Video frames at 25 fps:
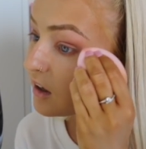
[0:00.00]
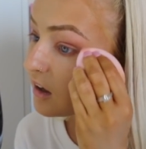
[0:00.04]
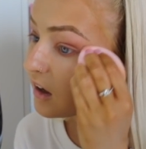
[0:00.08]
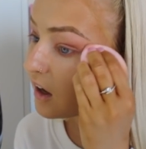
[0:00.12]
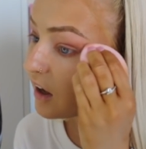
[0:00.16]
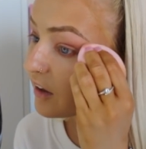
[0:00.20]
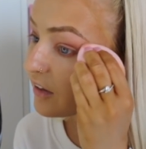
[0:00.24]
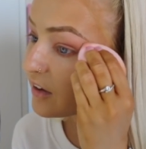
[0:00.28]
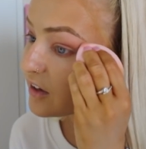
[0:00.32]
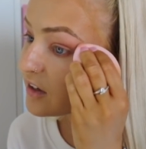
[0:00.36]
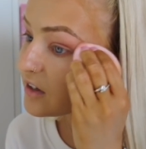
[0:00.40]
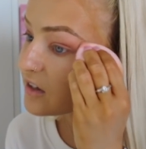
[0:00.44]

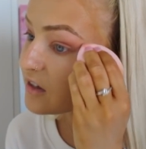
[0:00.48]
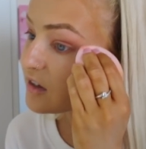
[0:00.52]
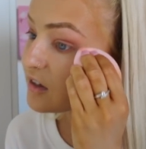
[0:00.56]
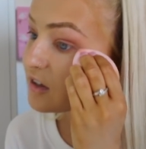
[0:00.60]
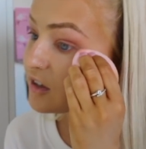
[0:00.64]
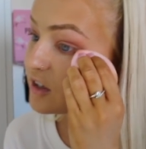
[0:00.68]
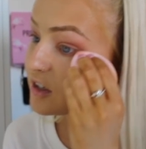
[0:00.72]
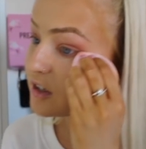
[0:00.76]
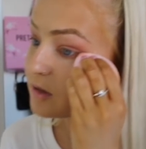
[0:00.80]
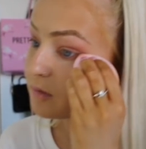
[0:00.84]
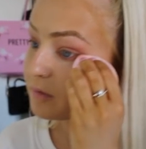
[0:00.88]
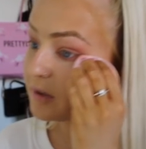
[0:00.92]
Like, this
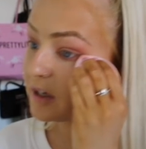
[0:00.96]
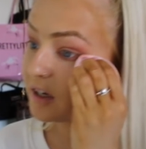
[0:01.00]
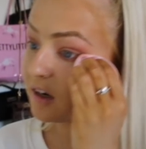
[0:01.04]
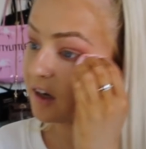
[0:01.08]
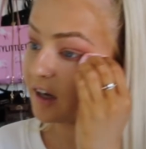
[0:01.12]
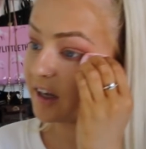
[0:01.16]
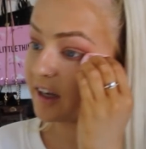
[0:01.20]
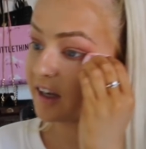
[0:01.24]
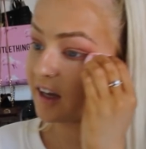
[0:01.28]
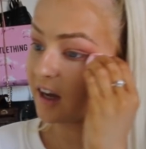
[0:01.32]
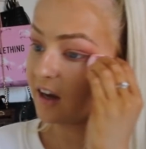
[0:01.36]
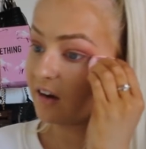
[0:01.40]
isn't just me,
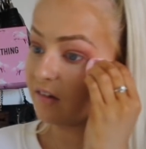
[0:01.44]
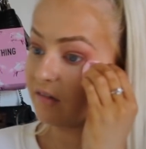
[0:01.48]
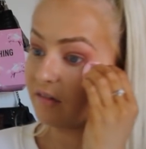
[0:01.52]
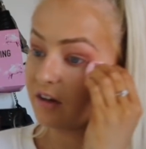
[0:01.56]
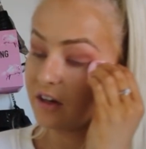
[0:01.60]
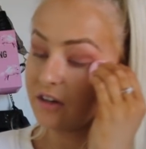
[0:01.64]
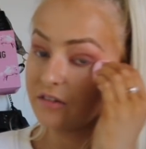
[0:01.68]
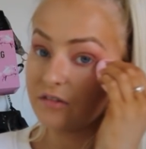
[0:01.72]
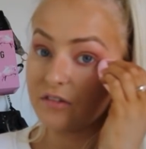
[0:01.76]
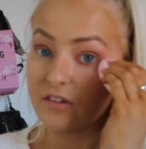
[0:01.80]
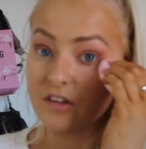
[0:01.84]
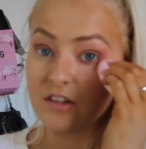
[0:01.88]
like, getting
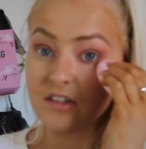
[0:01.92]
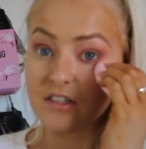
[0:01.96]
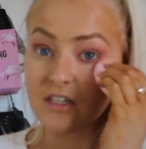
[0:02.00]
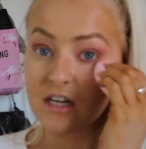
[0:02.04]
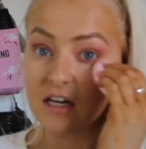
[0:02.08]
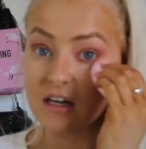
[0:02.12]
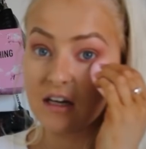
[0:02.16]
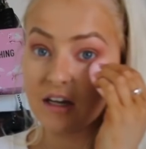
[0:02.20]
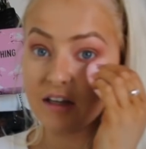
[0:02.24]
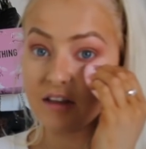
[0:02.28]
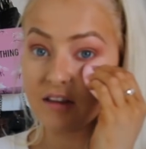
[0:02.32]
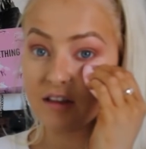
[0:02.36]
ready for the
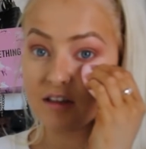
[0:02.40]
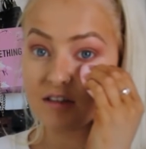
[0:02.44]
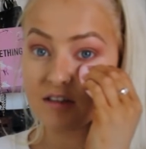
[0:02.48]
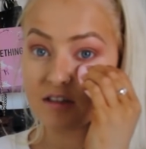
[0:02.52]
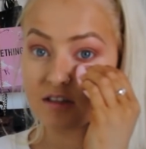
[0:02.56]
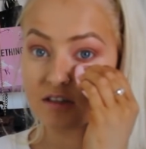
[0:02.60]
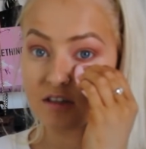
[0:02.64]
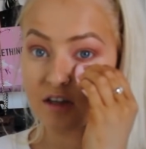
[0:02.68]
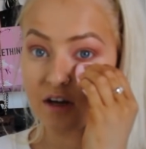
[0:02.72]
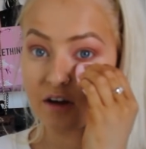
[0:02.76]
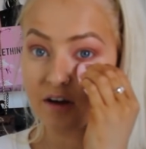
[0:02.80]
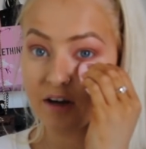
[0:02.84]
day. Like, this
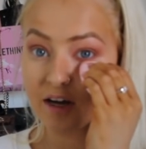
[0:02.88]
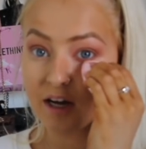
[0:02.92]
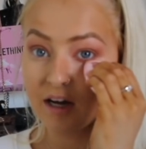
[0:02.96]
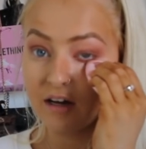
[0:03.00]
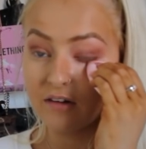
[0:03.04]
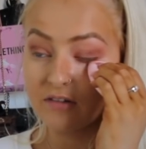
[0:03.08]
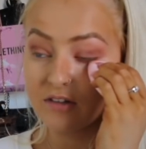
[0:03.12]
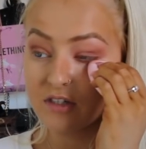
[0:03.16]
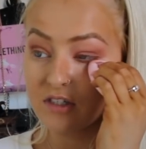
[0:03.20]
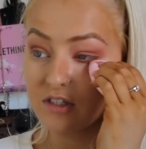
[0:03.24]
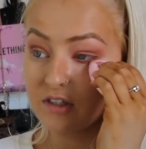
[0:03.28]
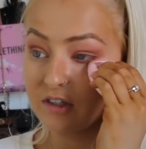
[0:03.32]
is going
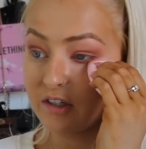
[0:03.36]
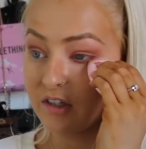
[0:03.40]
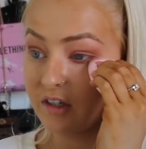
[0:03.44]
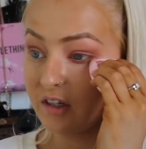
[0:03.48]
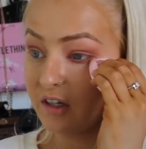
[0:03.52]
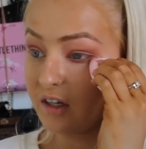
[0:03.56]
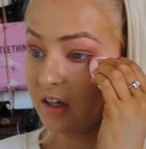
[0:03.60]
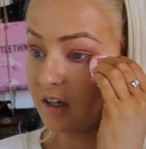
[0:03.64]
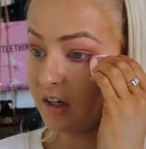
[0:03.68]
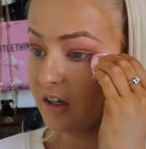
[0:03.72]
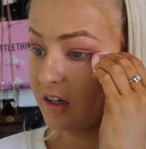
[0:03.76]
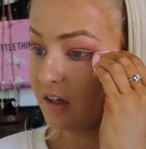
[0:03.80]
out to
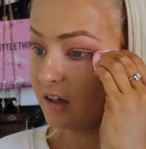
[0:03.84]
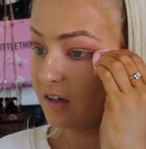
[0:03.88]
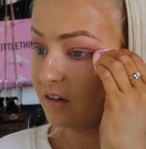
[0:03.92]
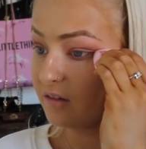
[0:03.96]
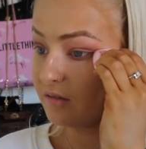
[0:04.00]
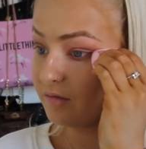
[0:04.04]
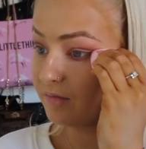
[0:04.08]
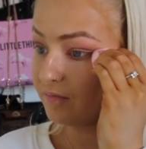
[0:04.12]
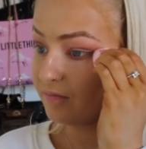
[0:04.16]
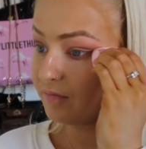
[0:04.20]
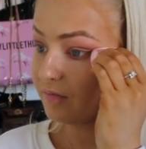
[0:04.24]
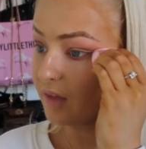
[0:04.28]

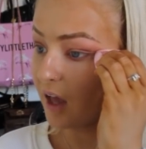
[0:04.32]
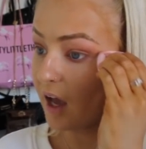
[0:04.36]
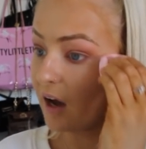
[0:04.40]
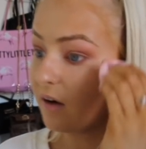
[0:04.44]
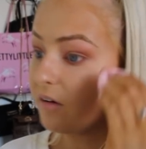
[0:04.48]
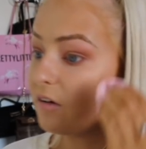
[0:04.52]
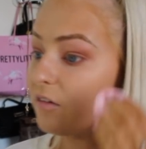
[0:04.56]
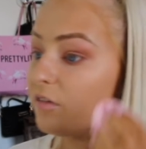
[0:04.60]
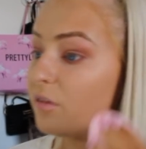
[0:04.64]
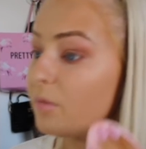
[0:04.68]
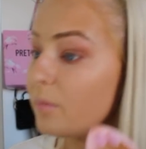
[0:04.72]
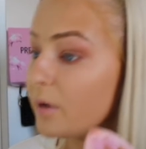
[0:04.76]

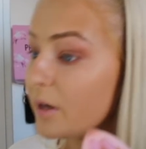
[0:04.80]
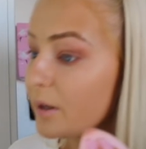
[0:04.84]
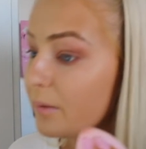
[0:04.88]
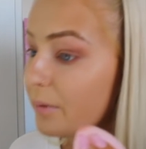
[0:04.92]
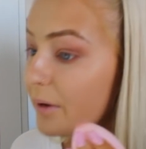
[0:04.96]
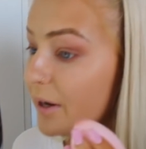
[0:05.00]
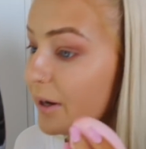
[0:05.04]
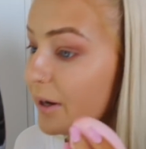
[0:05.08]
however many